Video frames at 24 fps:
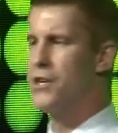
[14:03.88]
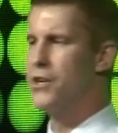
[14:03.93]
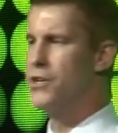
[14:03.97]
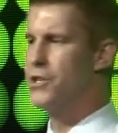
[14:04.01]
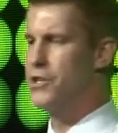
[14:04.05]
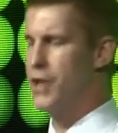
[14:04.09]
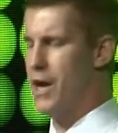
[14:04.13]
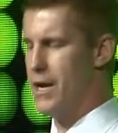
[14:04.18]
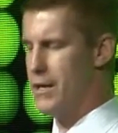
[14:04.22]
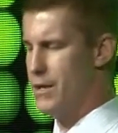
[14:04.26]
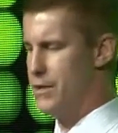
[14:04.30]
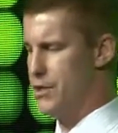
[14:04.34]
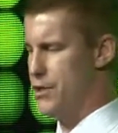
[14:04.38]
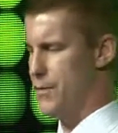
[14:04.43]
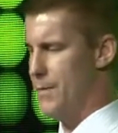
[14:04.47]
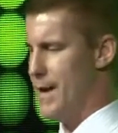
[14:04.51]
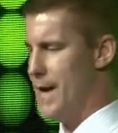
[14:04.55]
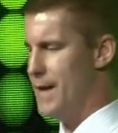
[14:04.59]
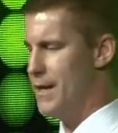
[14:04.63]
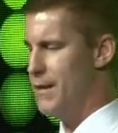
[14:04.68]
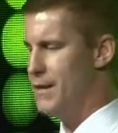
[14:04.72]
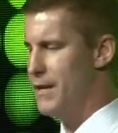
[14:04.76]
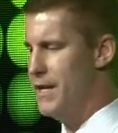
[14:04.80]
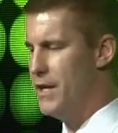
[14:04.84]
are
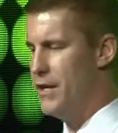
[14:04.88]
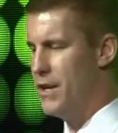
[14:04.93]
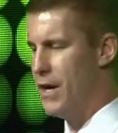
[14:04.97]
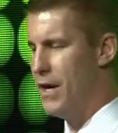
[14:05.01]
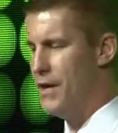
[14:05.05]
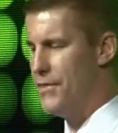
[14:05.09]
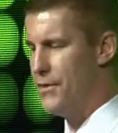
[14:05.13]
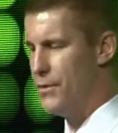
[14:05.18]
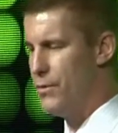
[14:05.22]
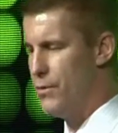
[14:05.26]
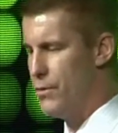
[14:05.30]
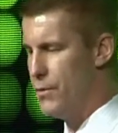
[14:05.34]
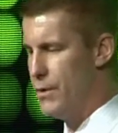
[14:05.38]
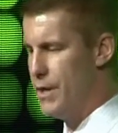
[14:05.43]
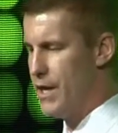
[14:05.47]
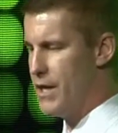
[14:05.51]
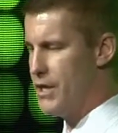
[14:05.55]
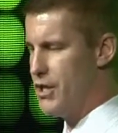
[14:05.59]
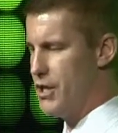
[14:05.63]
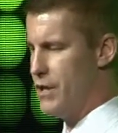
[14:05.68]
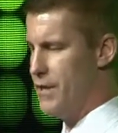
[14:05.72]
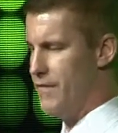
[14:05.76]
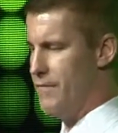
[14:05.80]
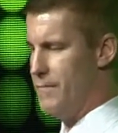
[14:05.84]
dramatically cut through
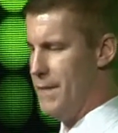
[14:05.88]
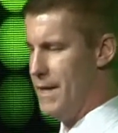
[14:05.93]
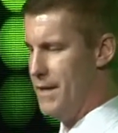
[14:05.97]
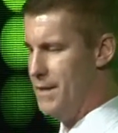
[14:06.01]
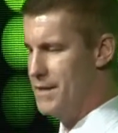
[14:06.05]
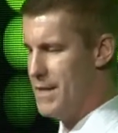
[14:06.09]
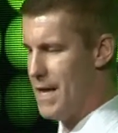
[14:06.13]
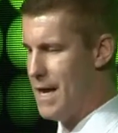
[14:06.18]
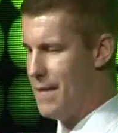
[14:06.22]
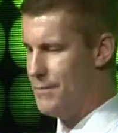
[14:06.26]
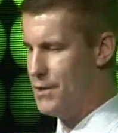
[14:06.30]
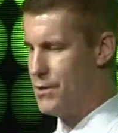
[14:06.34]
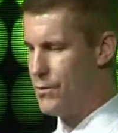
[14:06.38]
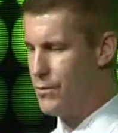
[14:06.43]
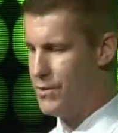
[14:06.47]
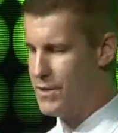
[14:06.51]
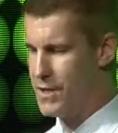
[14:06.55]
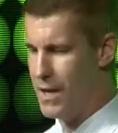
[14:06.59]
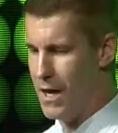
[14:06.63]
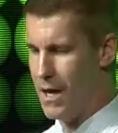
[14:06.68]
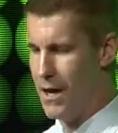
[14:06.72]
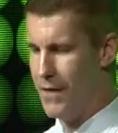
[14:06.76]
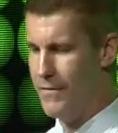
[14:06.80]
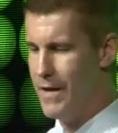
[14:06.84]
reduction of mean time to
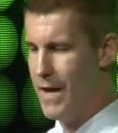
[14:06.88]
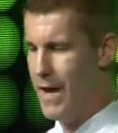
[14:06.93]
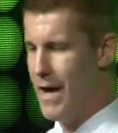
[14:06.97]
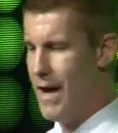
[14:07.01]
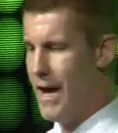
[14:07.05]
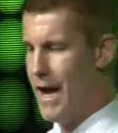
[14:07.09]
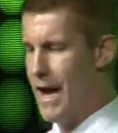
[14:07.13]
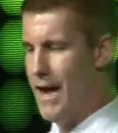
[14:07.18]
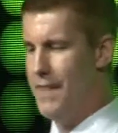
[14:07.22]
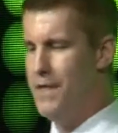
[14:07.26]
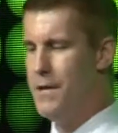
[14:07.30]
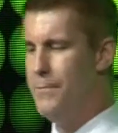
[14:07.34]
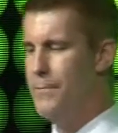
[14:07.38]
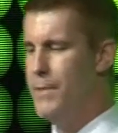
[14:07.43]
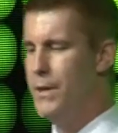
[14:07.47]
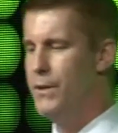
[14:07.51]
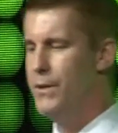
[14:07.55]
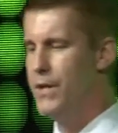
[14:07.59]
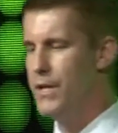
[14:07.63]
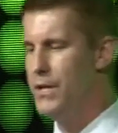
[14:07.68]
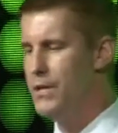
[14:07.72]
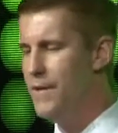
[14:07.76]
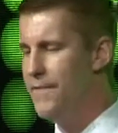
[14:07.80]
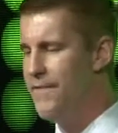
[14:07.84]
resolve and the
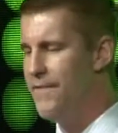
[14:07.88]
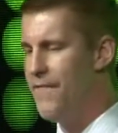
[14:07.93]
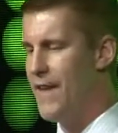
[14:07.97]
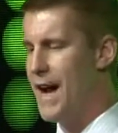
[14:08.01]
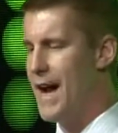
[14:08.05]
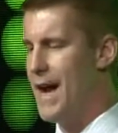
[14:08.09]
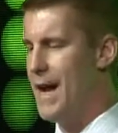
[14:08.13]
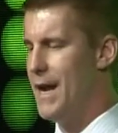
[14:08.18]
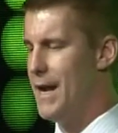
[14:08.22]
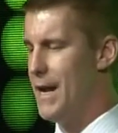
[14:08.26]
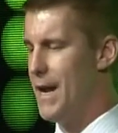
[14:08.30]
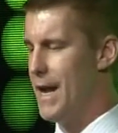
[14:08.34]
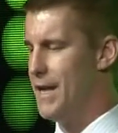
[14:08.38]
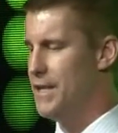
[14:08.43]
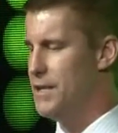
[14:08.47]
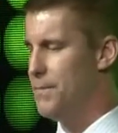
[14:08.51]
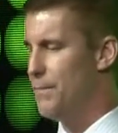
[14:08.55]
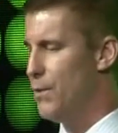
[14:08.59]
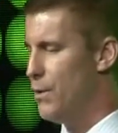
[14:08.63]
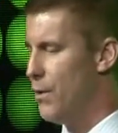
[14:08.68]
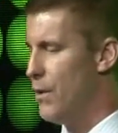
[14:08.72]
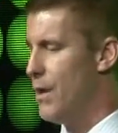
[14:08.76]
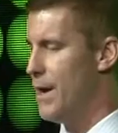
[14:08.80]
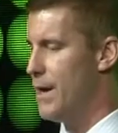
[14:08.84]
ability to find and
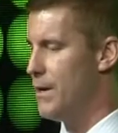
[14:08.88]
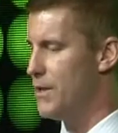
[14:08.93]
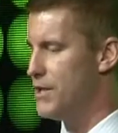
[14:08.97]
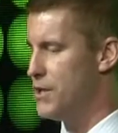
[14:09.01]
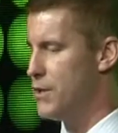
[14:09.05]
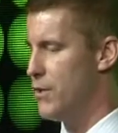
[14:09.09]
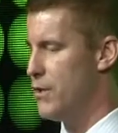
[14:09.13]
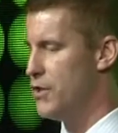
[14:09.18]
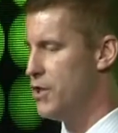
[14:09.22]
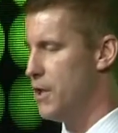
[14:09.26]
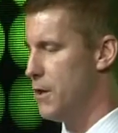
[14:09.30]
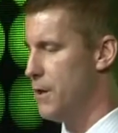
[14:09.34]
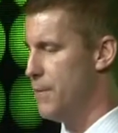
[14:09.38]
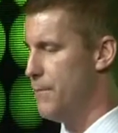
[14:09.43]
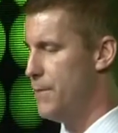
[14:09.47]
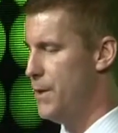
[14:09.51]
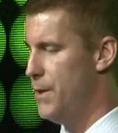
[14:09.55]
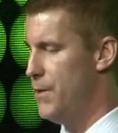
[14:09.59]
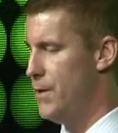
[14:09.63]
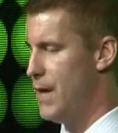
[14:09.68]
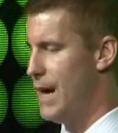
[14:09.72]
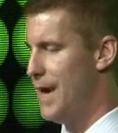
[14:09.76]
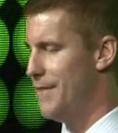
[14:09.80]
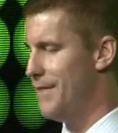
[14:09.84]
deploy our storage and
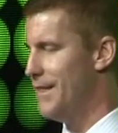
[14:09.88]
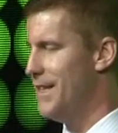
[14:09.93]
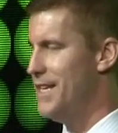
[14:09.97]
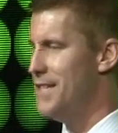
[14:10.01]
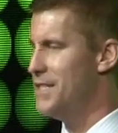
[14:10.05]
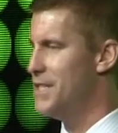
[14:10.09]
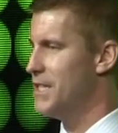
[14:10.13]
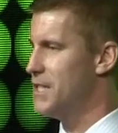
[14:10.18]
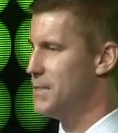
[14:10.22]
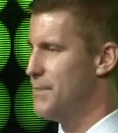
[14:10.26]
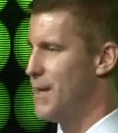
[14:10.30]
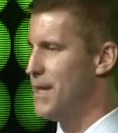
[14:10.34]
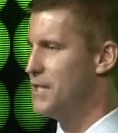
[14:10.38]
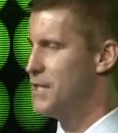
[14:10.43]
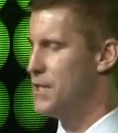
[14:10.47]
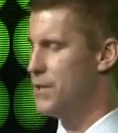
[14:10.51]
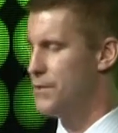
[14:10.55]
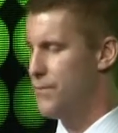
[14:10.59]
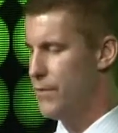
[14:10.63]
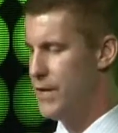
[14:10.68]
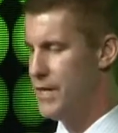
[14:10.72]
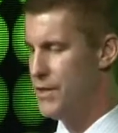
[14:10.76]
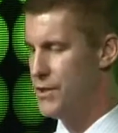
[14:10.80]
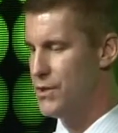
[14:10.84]
compute on least
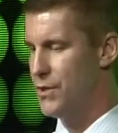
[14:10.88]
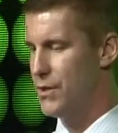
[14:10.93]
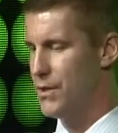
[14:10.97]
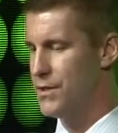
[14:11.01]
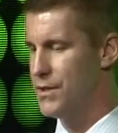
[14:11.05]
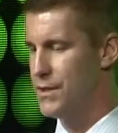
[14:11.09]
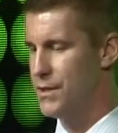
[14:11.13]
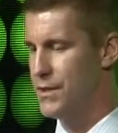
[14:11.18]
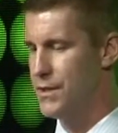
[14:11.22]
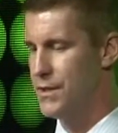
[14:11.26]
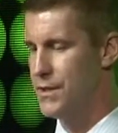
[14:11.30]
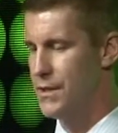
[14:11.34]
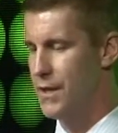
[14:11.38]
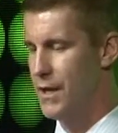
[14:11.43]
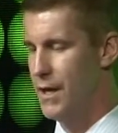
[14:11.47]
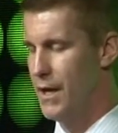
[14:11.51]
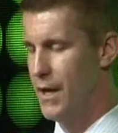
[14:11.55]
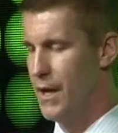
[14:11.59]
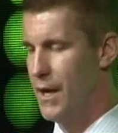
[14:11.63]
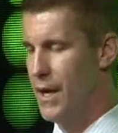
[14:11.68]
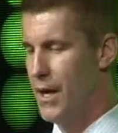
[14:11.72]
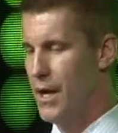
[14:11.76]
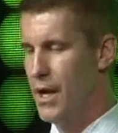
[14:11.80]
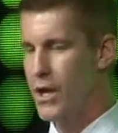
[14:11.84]
expensive resources.
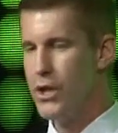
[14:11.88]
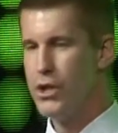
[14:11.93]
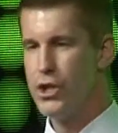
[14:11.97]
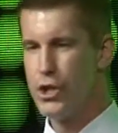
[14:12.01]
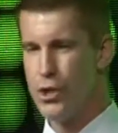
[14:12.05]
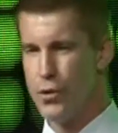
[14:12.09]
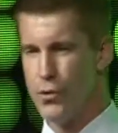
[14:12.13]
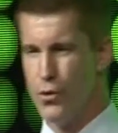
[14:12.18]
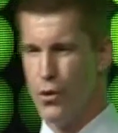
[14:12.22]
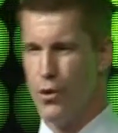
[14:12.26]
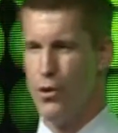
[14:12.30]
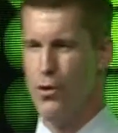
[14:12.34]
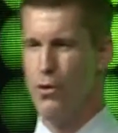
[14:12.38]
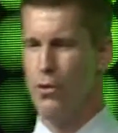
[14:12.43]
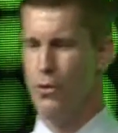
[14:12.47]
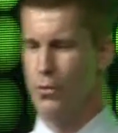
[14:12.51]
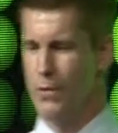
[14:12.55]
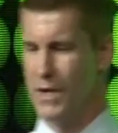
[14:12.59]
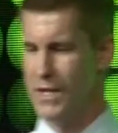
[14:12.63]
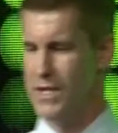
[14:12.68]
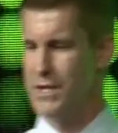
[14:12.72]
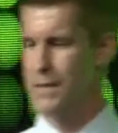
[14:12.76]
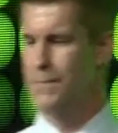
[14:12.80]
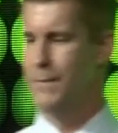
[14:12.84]
True
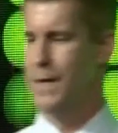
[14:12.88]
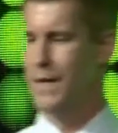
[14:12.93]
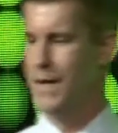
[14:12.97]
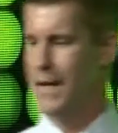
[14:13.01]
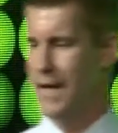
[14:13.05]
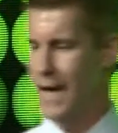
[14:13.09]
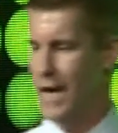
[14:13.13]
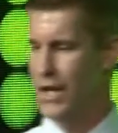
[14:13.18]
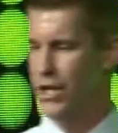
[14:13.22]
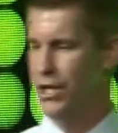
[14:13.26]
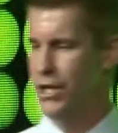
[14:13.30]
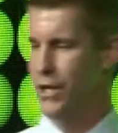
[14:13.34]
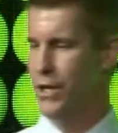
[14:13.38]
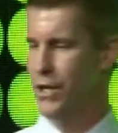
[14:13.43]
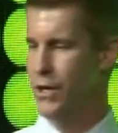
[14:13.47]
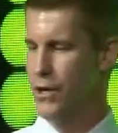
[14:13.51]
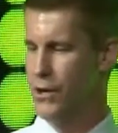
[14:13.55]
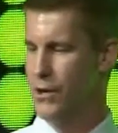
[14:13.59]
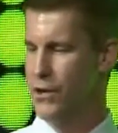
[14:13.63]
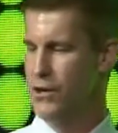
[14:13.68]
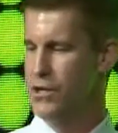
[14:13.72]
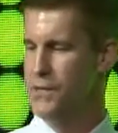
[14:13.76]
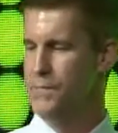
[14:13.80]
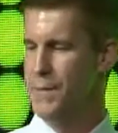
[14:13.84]
risk mitigation
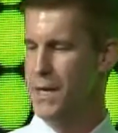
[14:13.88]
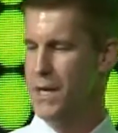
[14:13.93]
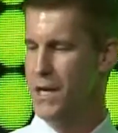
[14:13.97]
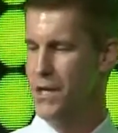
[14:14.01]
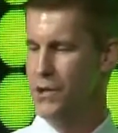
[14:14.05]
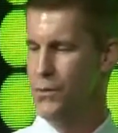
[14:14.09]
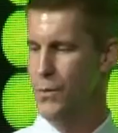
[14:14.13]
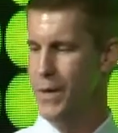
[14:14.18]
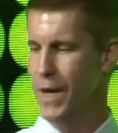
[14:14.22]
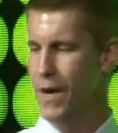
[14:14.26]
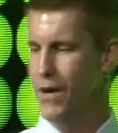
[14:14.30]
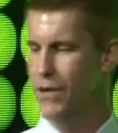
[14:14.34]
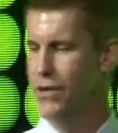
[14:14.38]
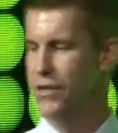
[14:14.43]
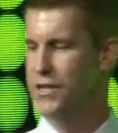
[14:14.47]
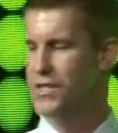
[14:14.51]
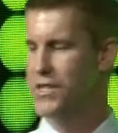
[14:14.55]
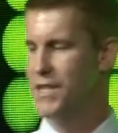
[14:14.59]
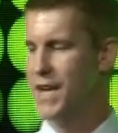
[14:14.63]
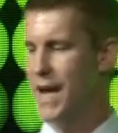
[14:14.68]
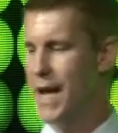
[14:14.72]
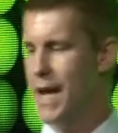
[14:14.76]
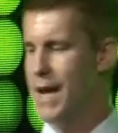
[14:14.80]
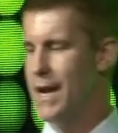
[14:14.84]
occurs because we
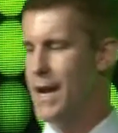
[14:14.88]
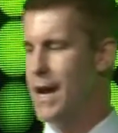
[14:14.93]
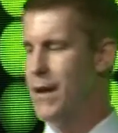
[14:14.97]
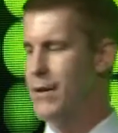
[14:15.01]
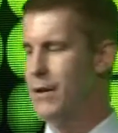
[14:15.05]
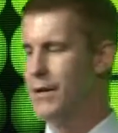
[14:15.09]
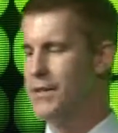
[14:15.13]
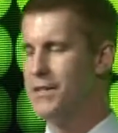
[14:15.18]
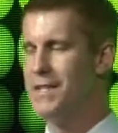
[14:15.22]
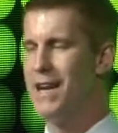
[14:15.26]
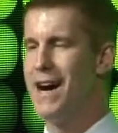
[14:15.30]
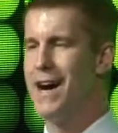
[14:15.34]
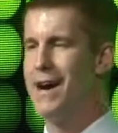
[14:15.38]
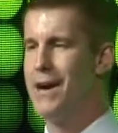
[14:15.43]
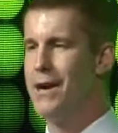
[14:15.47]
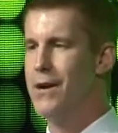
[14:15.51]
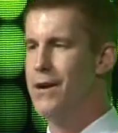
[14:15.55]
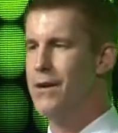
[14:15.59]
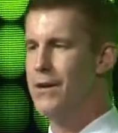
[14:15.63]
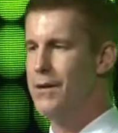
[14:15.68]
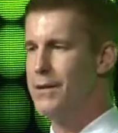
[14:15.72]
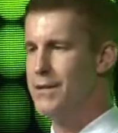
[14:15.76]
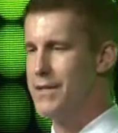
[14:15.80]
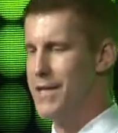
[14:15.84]
understand our
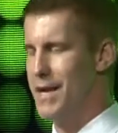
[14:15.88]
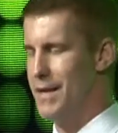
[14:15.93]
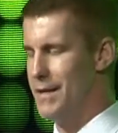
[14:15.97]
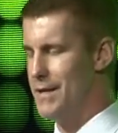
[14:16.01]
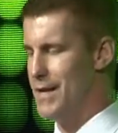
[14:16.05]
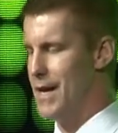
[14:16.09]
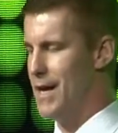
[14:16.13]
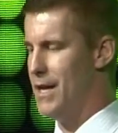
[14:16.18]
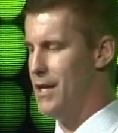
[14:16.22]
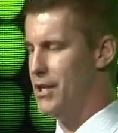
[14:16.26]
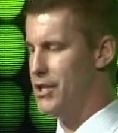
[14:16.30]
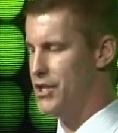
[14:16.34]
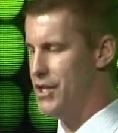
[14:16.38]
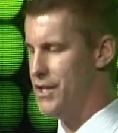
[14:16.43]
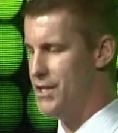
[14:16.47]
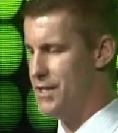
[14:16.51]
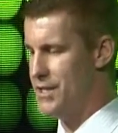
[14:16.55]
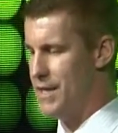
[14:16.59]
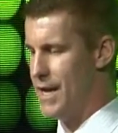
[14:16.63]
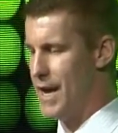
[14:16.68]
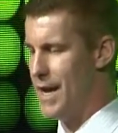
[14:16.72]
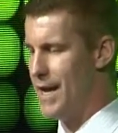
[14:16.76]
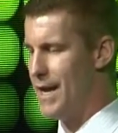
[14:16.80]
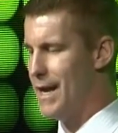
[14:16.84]
entire technology
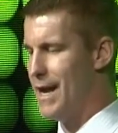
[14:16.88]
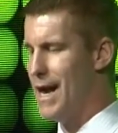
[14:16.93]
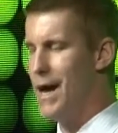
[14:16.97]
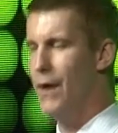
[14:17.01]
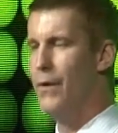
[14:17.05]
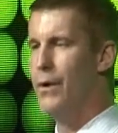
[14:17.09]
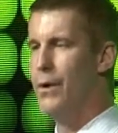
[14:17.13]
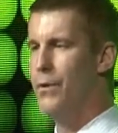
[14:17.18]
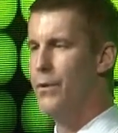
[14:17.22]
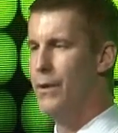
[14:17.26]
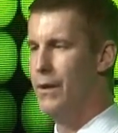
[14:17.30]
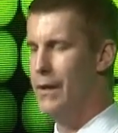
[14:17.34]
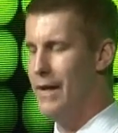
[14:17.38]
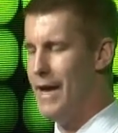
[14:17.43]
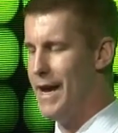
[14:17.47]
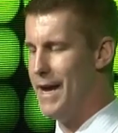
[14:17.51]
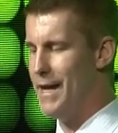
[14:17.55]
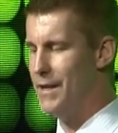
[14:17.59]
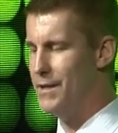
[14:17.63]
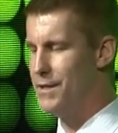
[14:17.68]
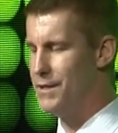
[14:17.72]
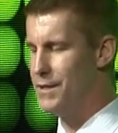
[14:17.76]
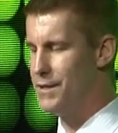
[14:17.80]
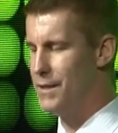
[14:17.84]
stack and how it
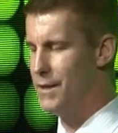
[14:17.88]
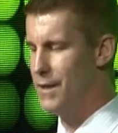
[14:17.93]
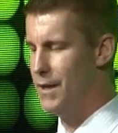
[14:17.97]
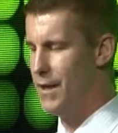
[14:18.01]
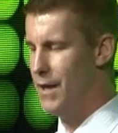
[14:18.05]
relates.